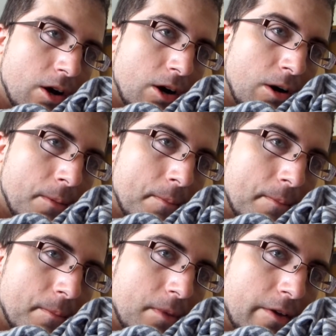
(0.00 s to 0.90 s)

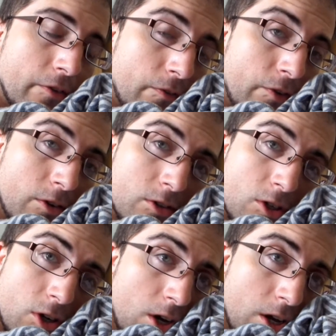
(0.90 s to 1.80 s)
If it feels
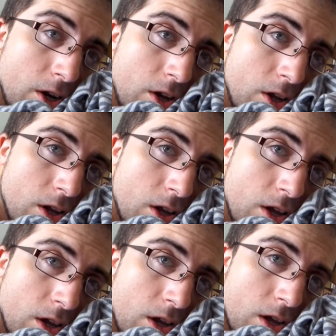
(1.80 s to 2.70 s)
good
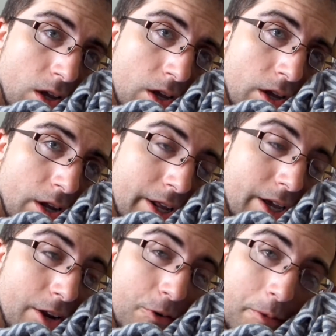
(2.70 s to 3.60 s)
and I
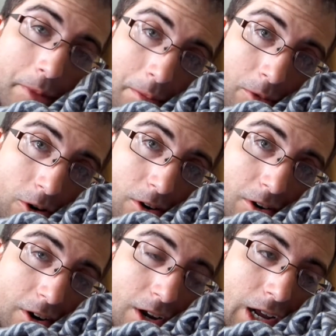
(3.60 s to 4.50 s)
can remember,
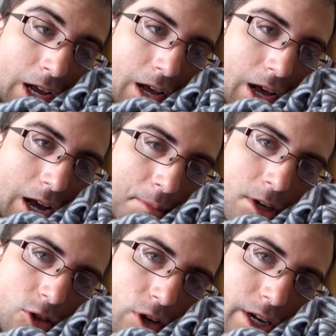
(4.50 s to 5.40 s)
I'm
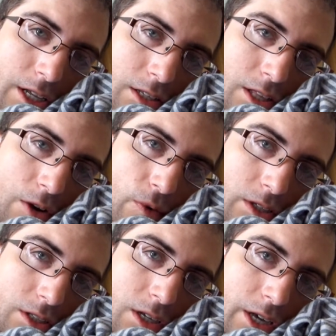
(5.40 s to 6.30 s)
going to try to get to that
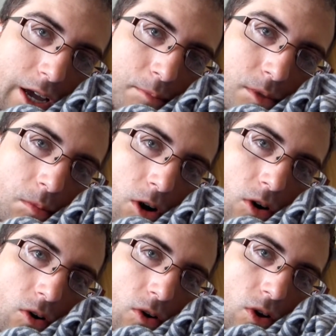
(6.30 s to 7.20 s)
wrestling camp
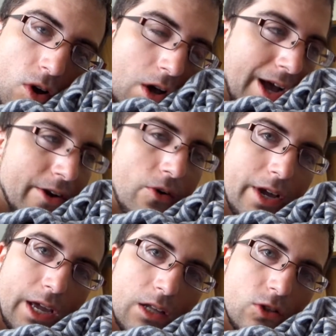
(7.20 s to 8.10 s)
tomorrow. I know
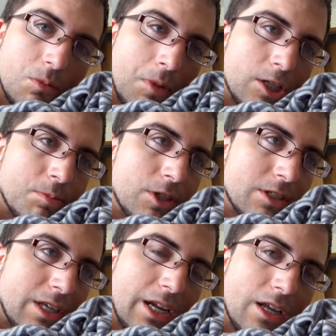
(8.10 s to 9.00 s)
I can't do much, but
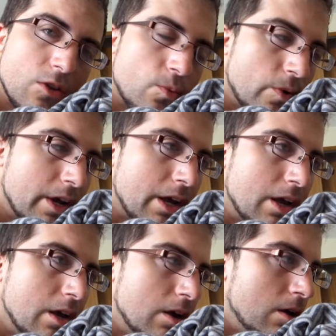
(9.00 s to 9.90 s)
just getting in the ring,